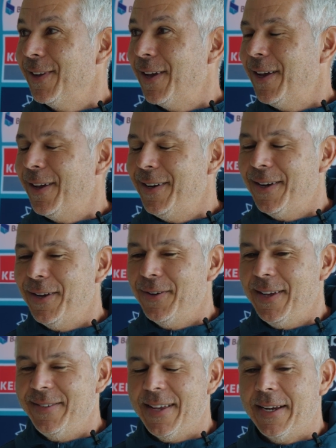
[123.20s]
Yeah, no,
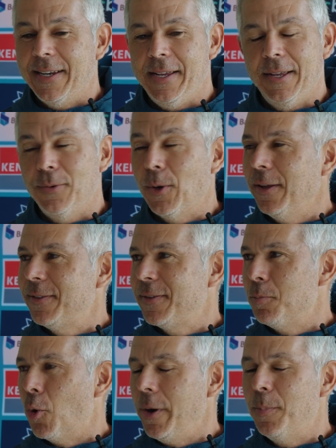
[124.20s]
exactly. Well,
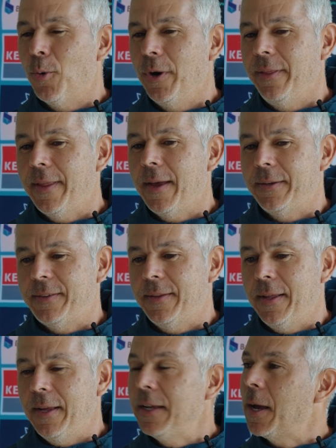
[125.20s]
it's more important that
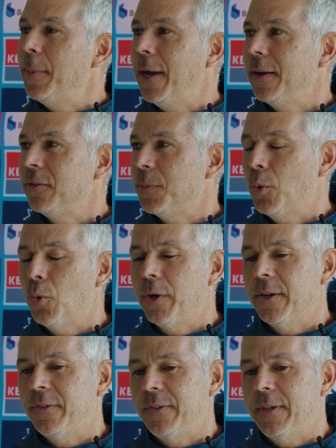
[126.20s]
they come out and support
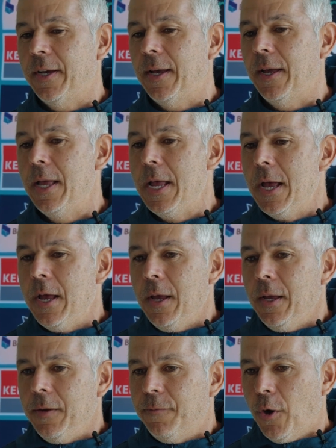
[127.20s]
us.
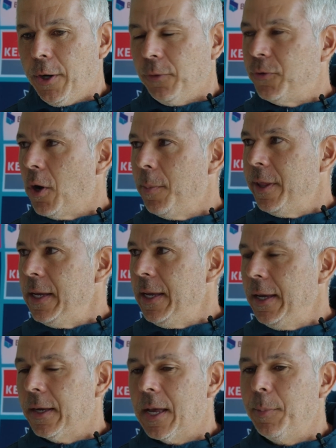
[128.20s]
Vital time of the
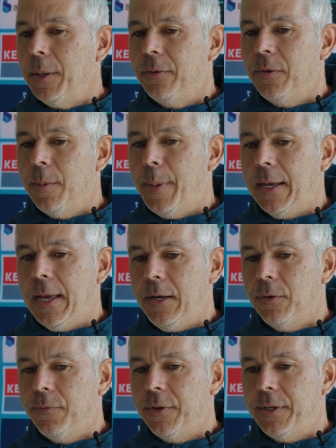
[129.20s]
year, coming to the back
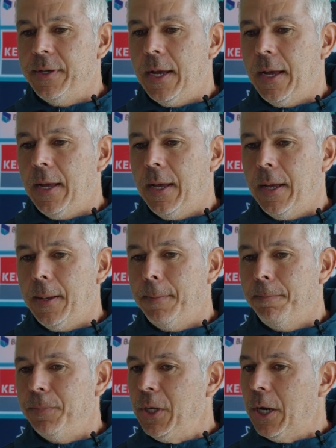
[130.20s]
end of it.
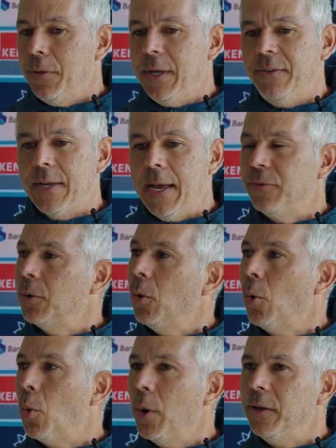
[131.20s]
These games are
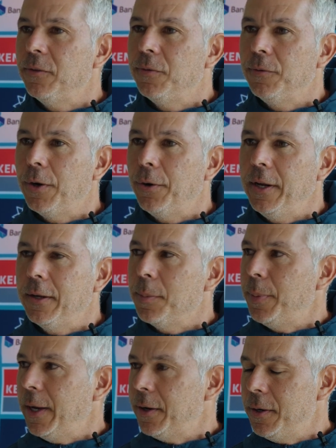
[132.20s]
always very
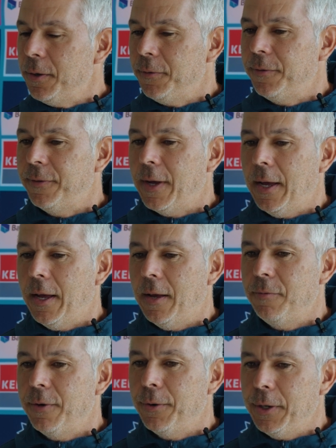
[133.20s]
competitive,
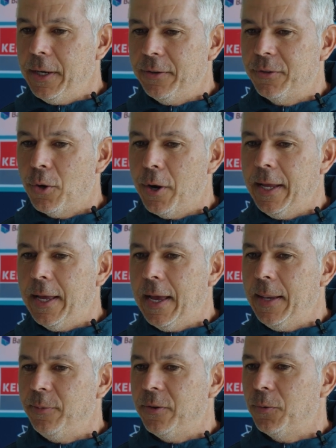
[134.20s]
very exciting
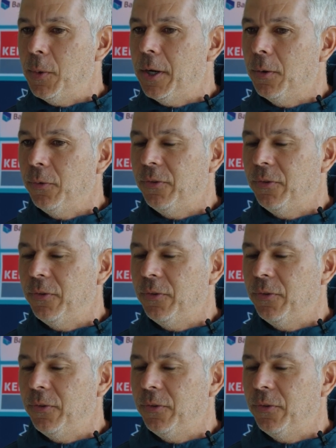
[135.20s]
games as well.